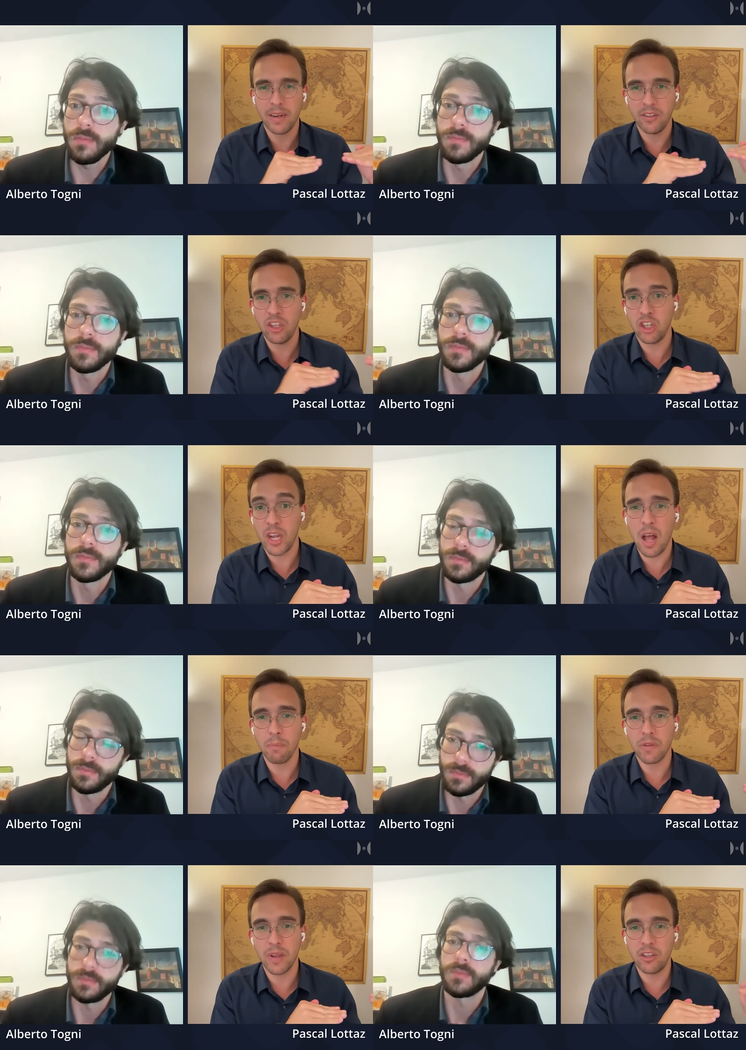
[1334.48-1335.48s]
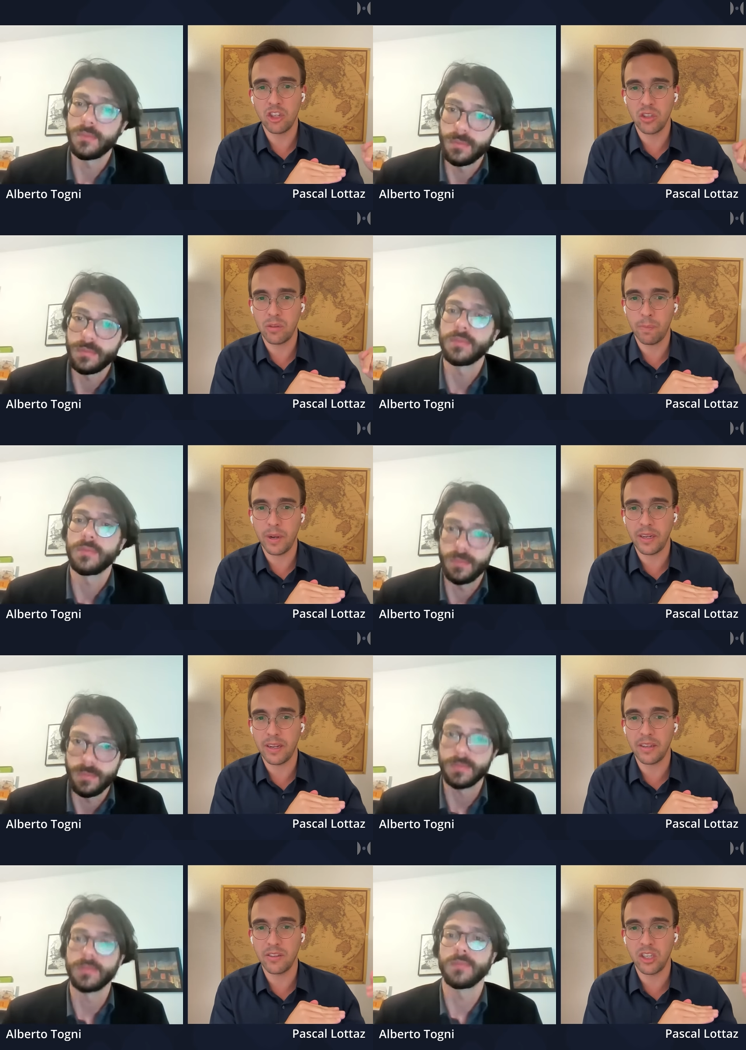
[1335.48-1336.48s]
Speaker 1: decision comes, it's just a political
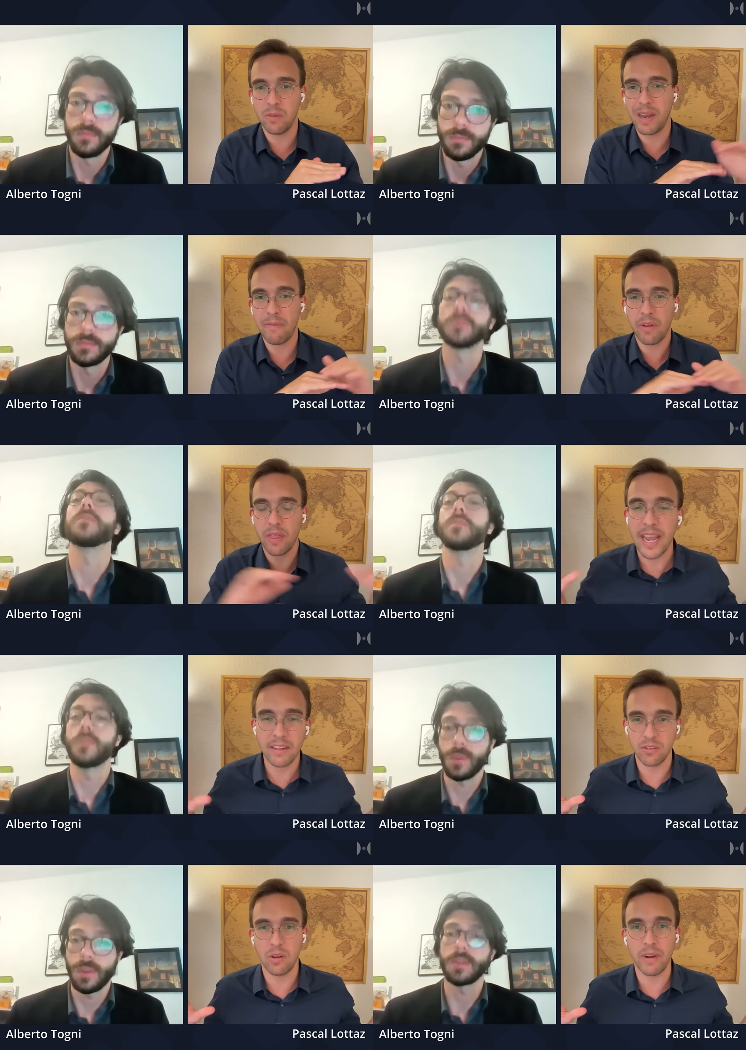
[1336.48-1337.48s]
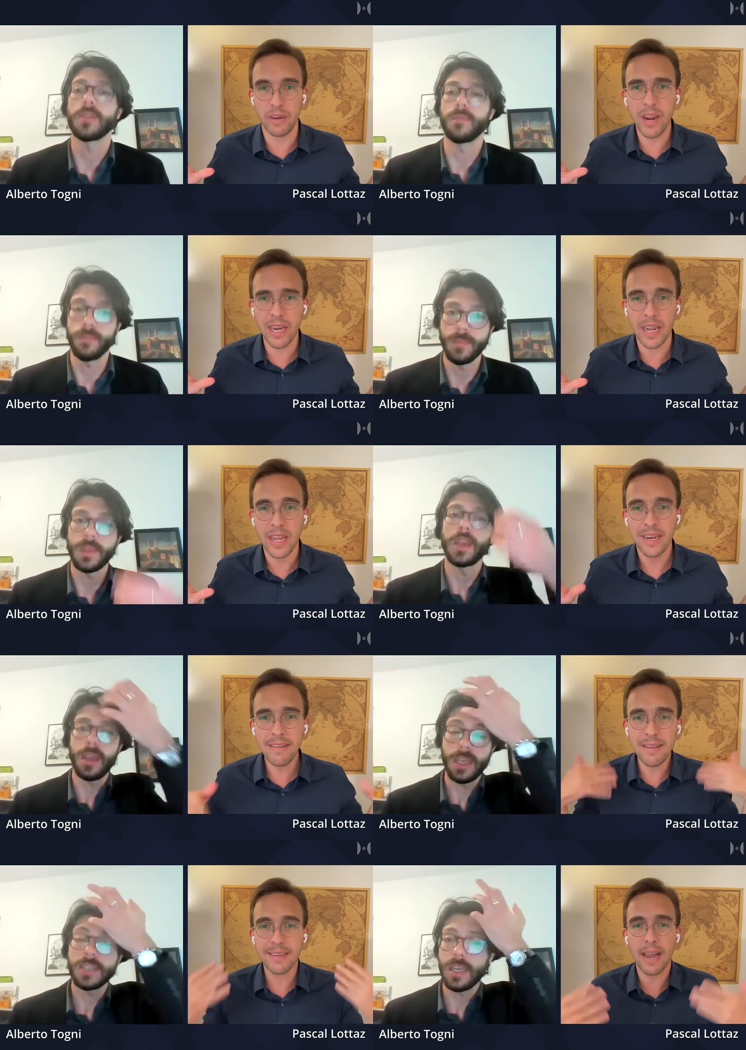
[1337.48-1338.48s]
decision, but everything else is already ready. This is
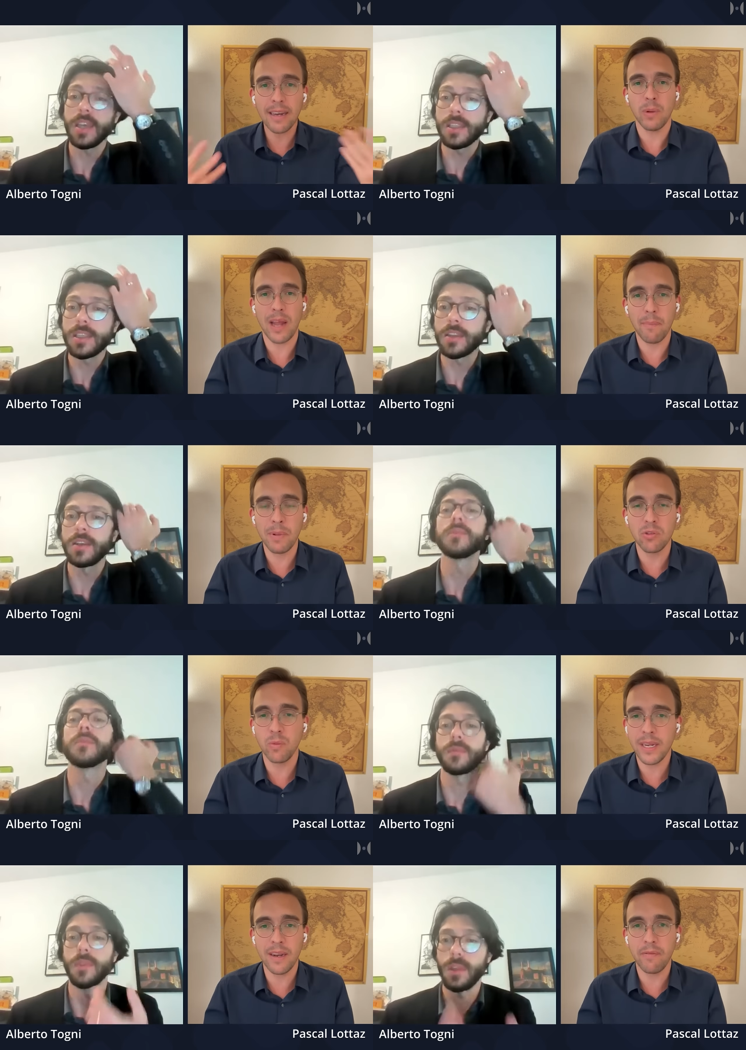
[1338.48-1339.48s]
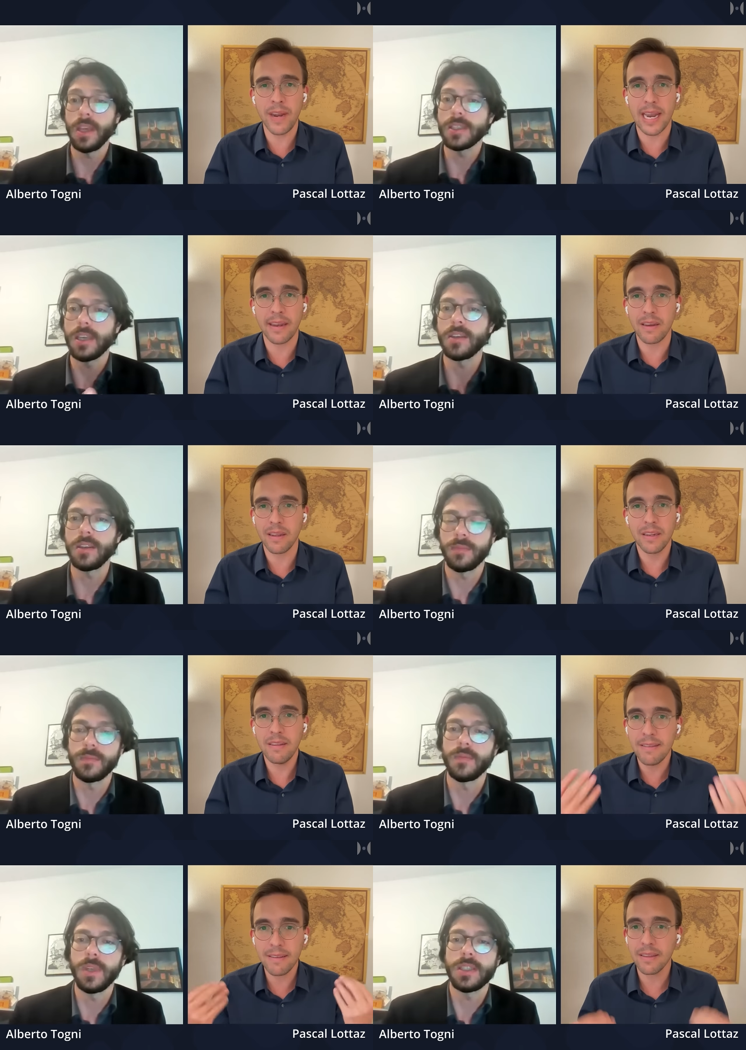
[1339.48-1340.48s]
exactly, exactly. what happened to Sweden and Finland. Exactly.
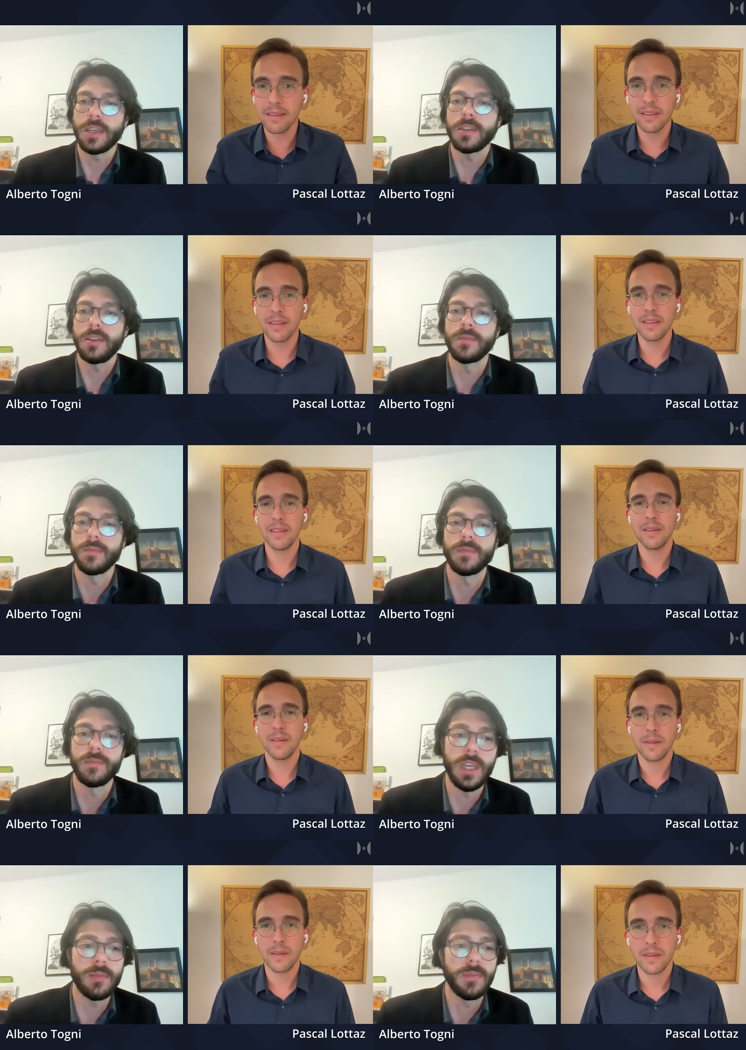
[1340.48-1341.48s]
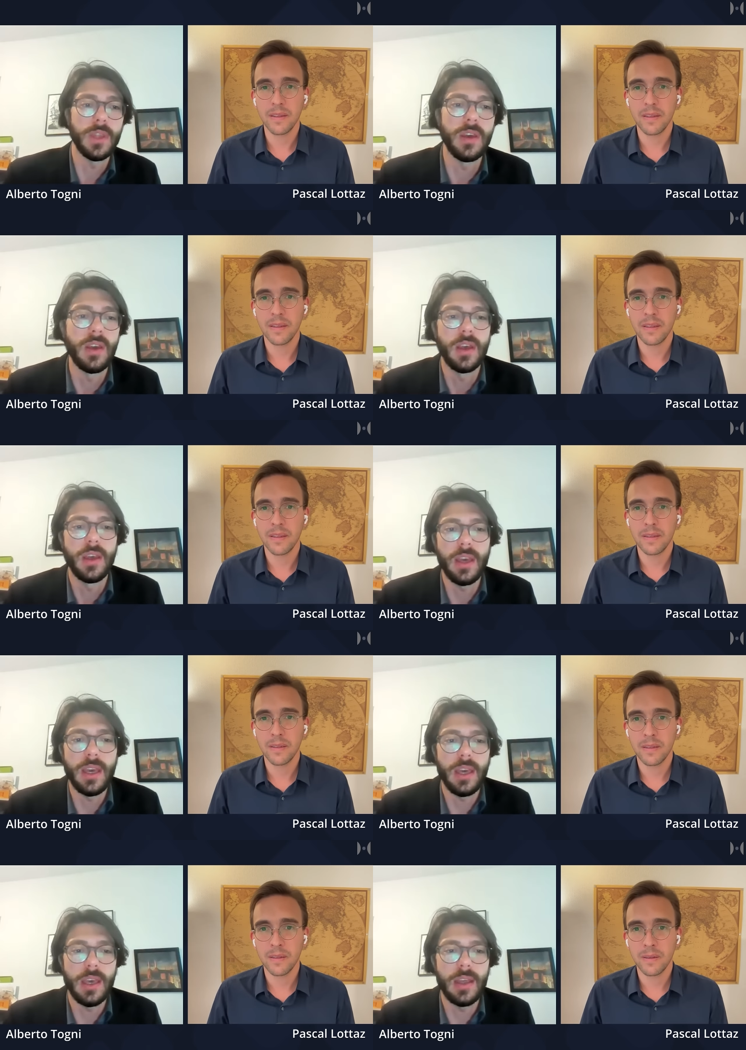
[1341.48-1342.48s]
Speaker 2: exactly. Yeah.
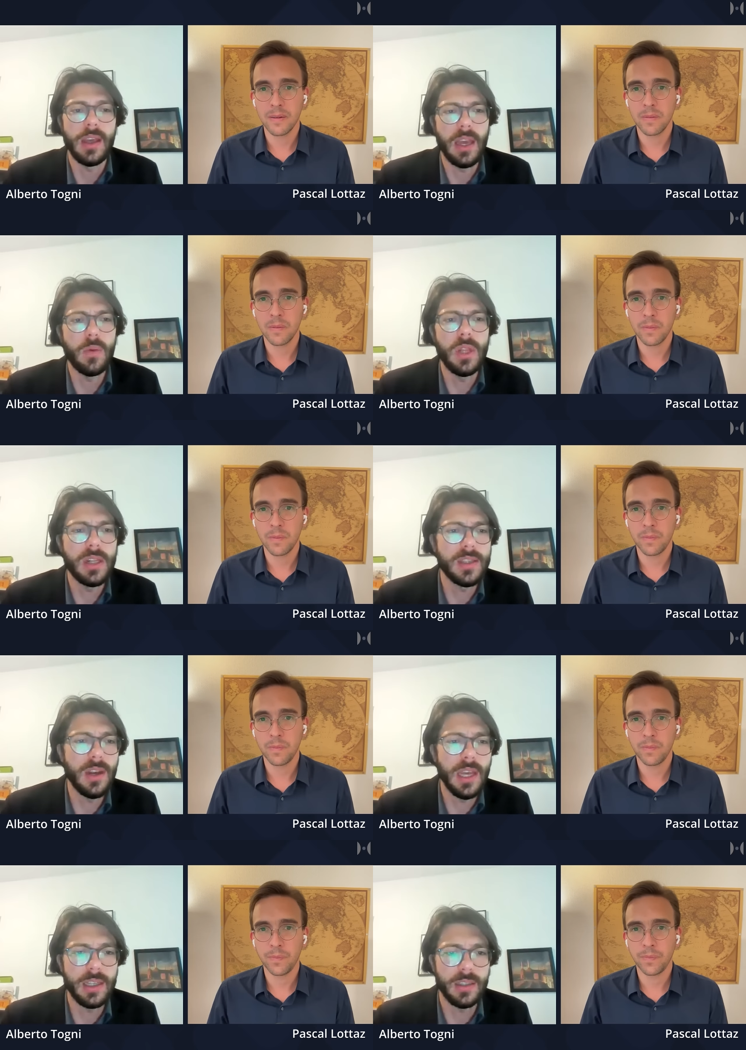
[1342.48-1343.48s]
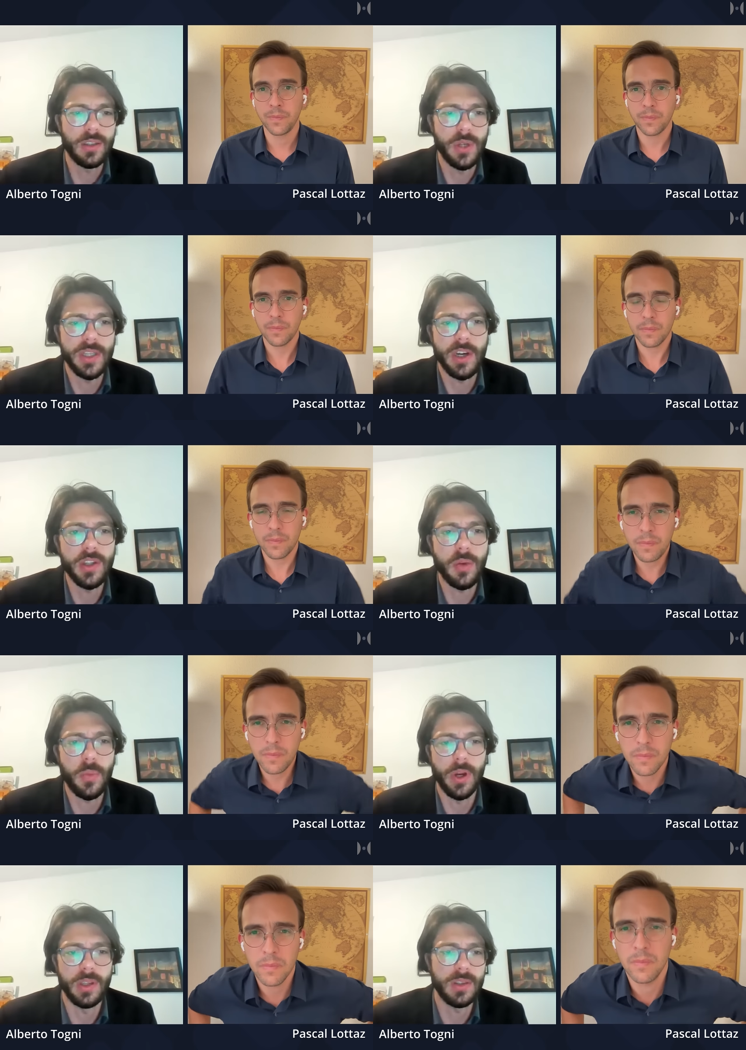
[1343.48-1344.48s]
Uh, I would also like to add another
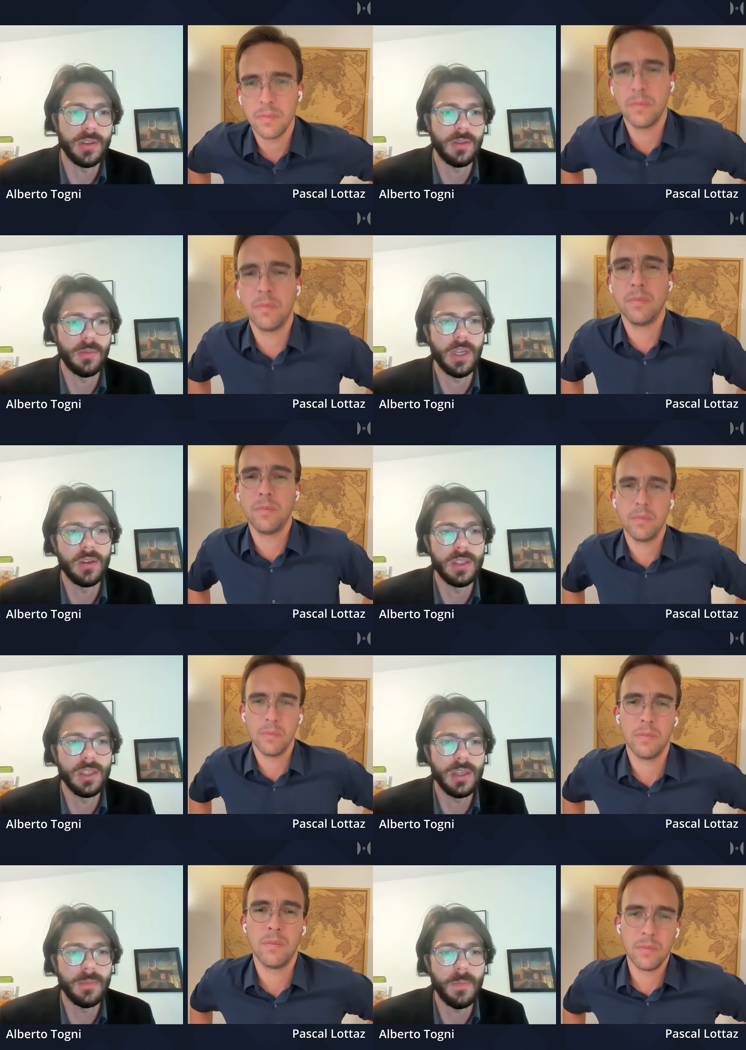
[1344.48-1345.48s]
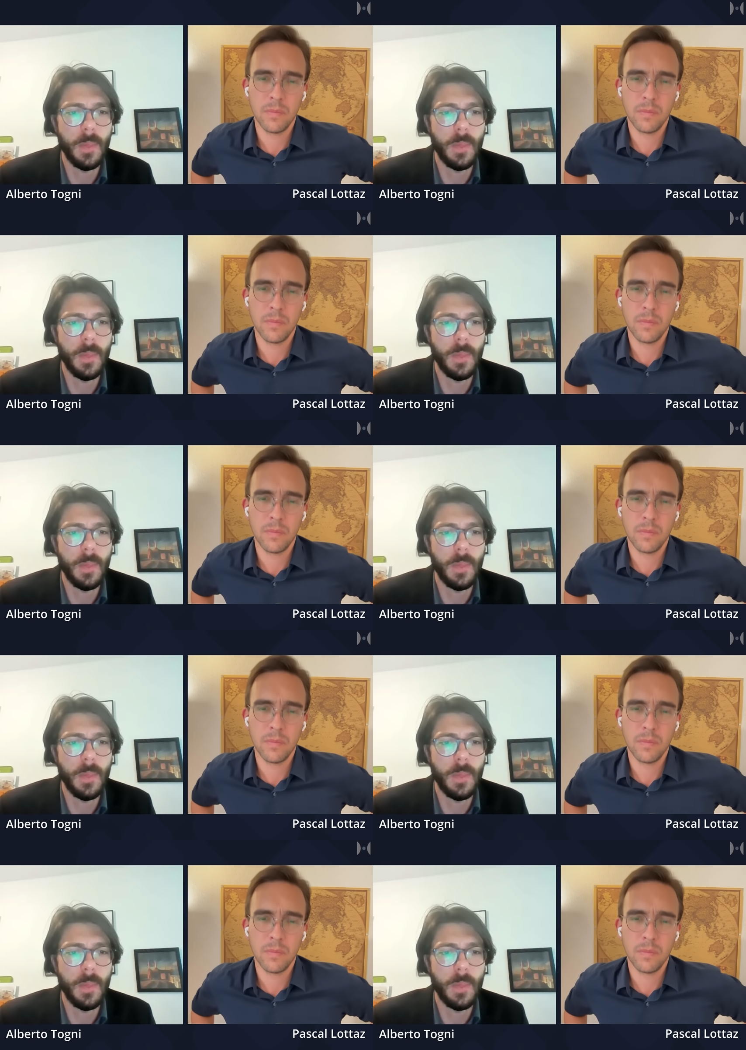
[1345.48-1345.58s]
point because uh,